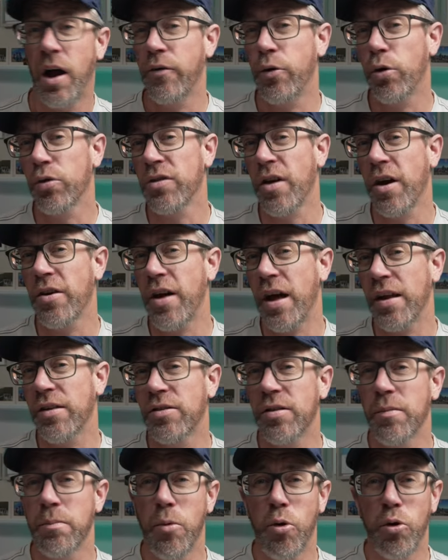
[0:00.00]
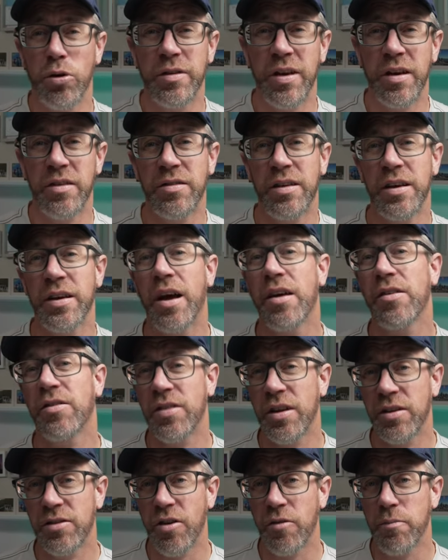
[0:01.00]
I've also done some more testing
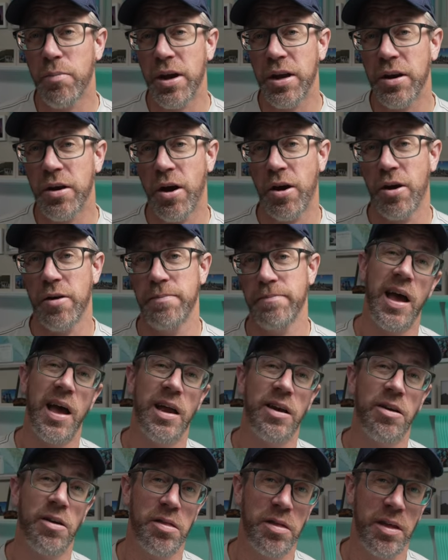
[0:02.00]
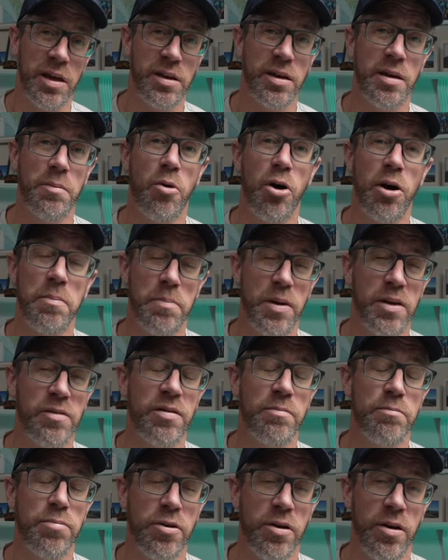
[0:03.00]
since I've been home, and I think you might be
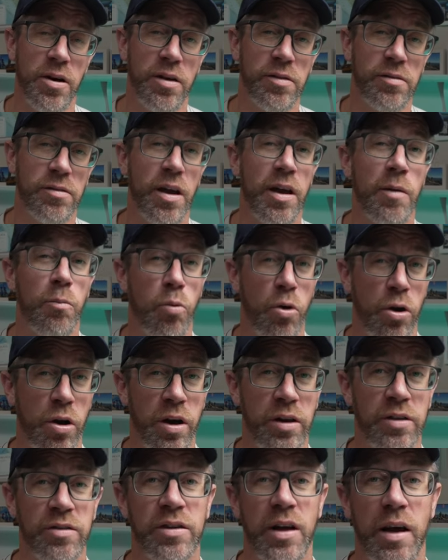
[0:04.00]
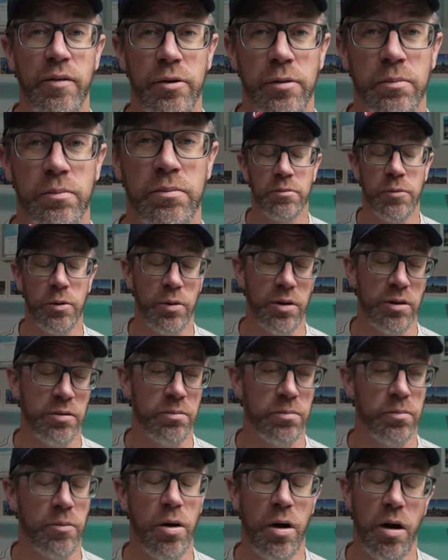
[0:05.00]
surprised at what I discovered. Well, at least
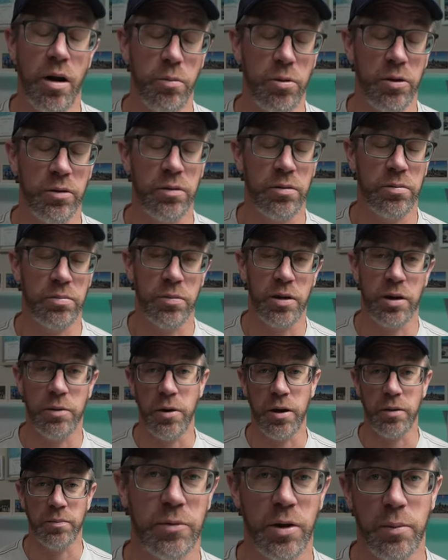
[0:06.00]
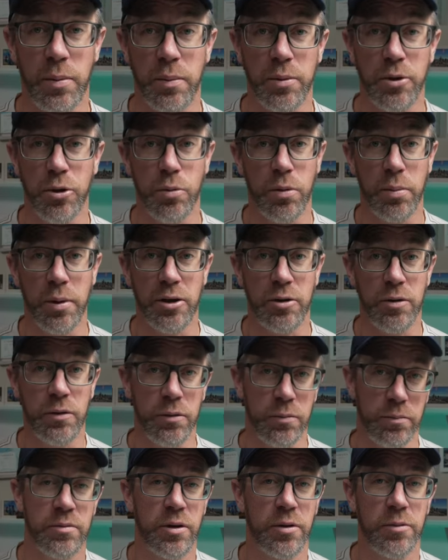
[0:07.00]
I was anyway, so maybe you will be
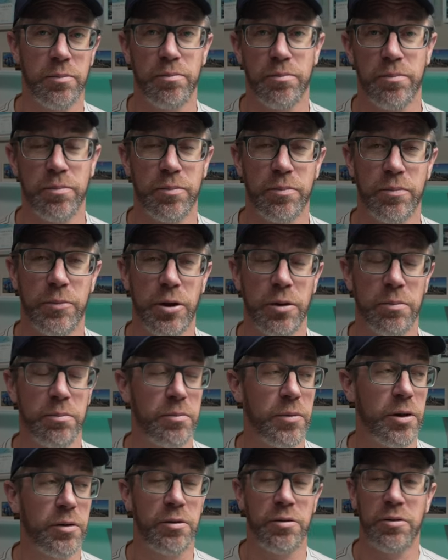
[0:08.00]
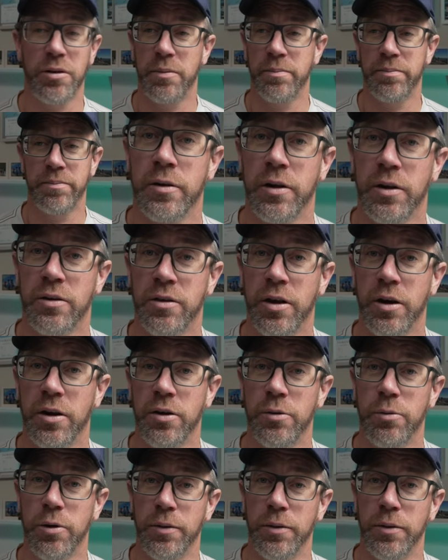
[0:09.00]
too. So yeah, let's get into